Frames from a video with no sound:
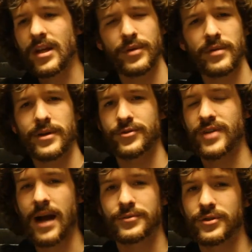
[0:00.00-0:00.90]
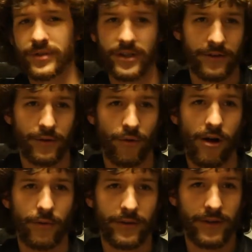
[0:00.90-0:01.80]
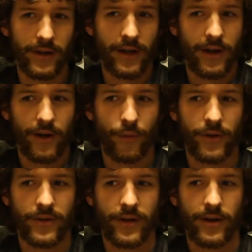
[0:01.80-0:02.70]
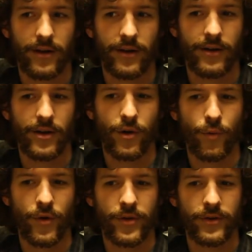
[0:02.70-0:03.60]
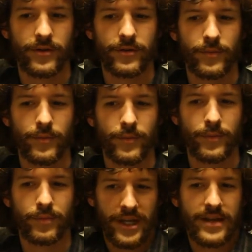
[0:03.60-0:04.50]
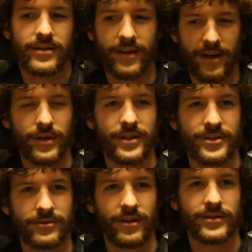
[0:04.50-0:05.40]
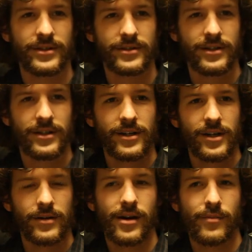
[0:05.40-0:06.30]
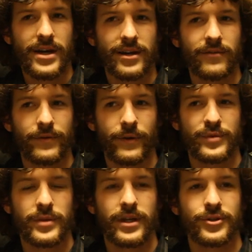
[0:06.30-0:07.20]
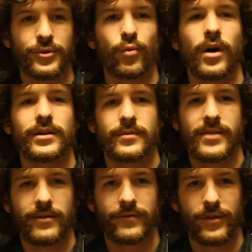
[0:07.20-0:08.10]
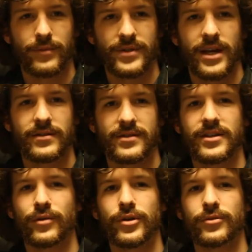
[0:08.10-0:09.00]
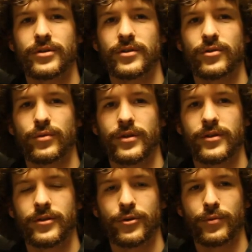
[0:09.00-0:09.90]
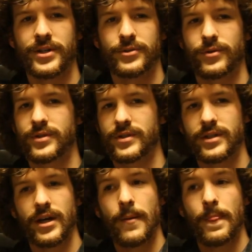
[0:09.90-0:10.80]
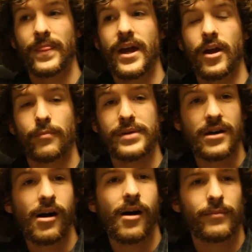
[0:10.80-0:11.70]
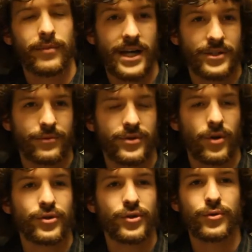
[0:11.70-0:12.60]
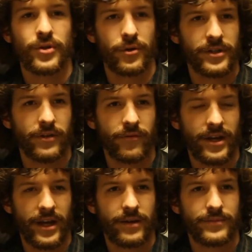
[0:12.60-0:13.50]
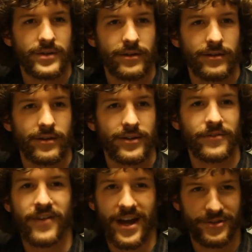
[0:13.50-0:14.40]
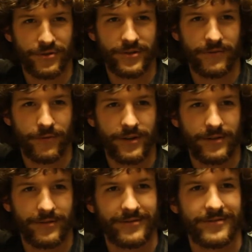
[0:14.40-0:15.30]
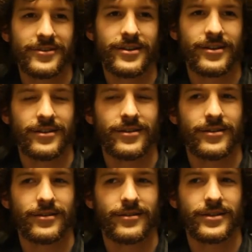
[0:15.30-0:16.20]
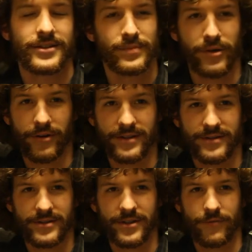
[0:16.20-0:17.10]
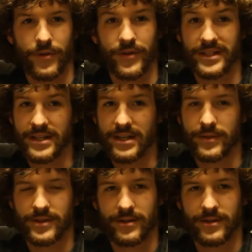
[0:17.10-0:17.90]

but it means there's absolutely nothing wrong with, with, uh, with playing the game because you love it. Uh, making films because you want to make films and seeing what you can do with your resources. They become, as a result, two totally different games. The fans are different, the, the experience is different, the team is